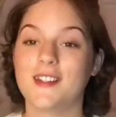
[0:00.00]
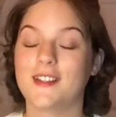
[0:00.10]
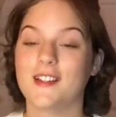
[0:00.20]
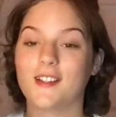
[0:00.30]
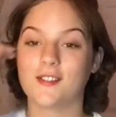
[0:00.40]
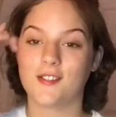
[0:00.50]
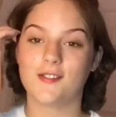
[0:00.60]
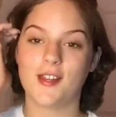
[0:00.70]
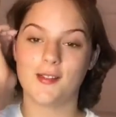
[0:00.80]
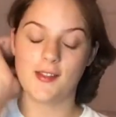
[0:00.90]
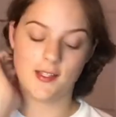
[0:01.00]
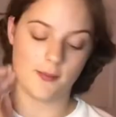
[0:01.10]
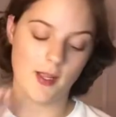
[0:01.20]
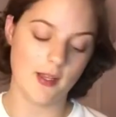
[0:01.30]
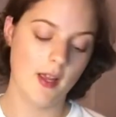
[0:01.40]
Snazzeru face
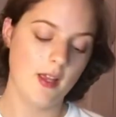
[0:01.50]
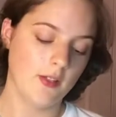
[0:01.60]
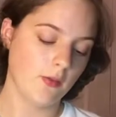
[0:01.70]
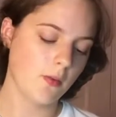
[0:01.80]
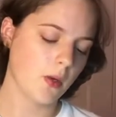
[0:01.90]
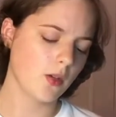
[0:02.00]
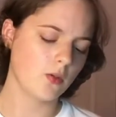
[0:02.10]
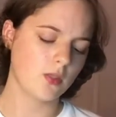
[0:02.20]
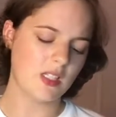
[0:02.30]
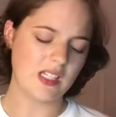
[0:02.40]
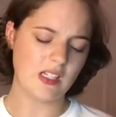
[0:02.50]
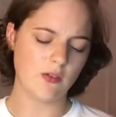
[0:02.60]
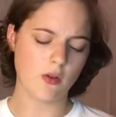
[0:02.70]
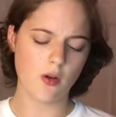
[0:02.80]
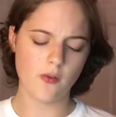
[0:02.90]
paint. It's from a brand called
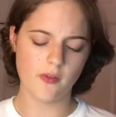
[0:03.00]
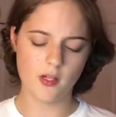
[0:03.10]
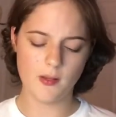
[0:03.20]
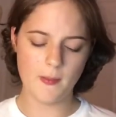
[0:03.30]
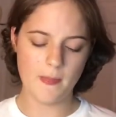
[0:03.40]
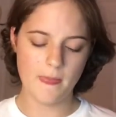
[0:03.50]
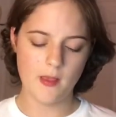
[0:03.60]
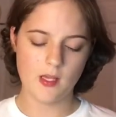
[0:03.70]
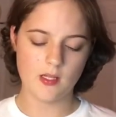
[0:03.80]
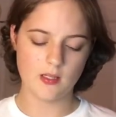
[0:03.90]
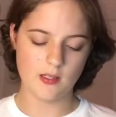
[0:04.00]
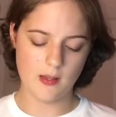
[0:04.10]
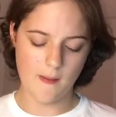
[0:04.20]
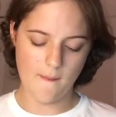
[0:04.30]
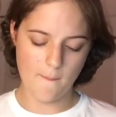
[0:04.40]
Tearover, and it's
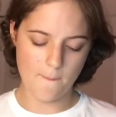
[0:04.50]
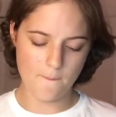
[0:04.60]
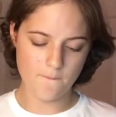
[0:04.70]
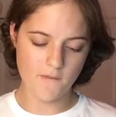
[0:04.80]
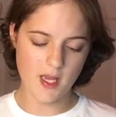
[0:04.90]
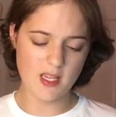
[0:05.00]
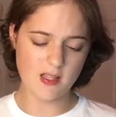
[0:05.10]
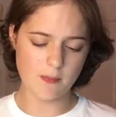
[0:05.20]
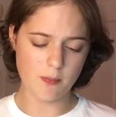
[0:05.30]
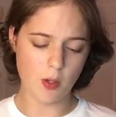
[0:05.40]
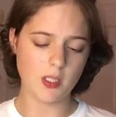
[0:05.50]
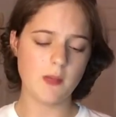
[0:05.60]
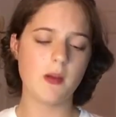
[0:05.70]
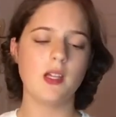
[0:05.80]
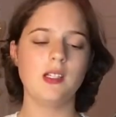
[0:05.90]
face body
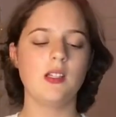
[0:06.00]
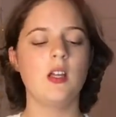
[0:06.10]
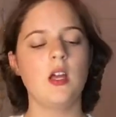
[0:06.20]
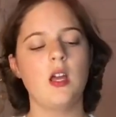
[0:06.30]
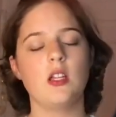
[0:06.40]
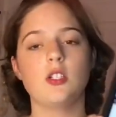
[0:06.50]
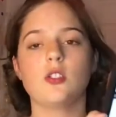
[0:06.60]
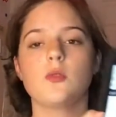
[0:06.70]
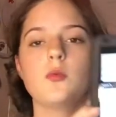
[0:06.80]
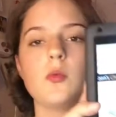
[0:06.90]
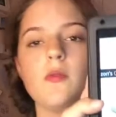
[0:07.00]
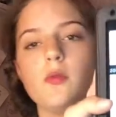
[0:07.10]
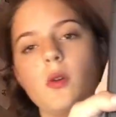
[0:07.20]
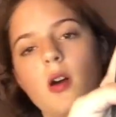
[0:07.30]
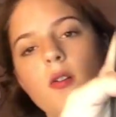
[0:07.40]
paint. And it just comes with
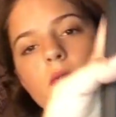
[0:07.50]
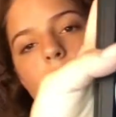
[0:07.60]
12